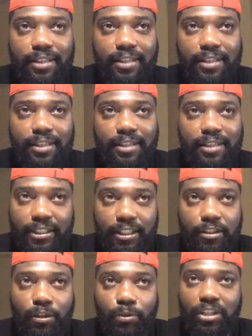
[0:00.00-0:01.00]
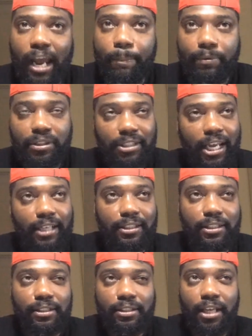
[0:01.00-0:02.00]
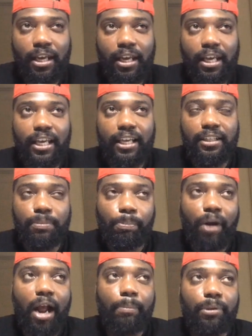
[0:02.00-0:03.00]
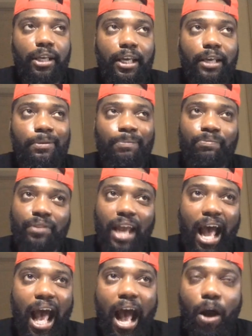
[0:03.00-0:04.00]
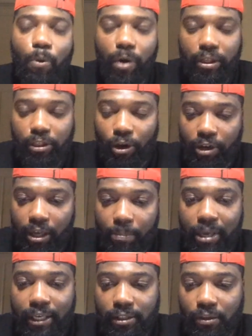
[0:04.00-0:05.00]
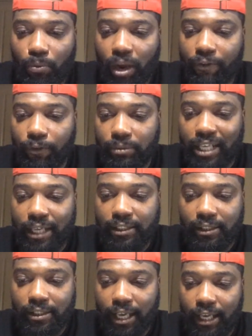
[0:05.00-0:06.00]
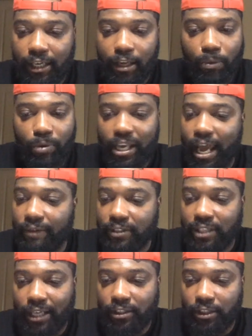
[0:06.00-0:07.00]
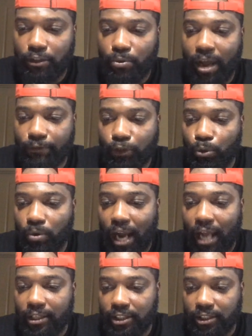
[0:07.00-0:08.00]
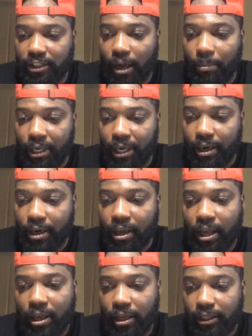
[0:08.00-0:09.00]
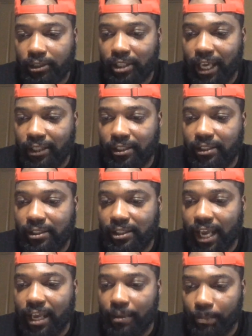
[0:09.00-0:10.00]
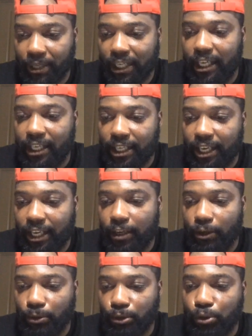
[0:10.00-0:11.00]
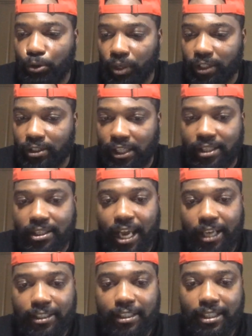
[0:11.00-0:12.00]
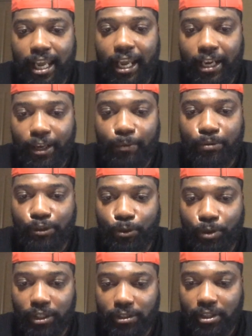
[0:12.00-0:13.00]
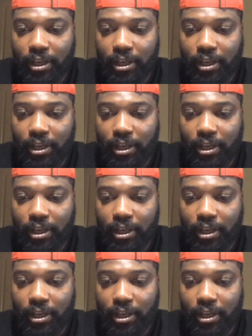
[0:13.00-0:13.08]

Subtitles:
Texas. So Cypress, Texas is probably an hour and 30 minutes away from Texas A&M. We have you have 2 colleges coming there, Texas State, Bikini Hill students and Texas A&M students.